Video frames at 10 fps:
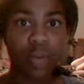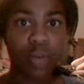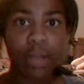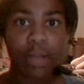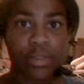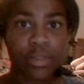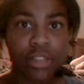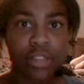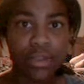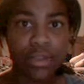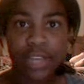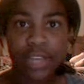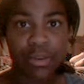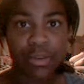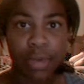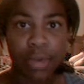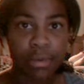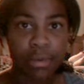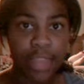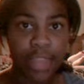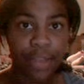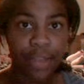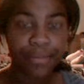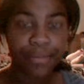Walmart was closed. I don't know why we were there.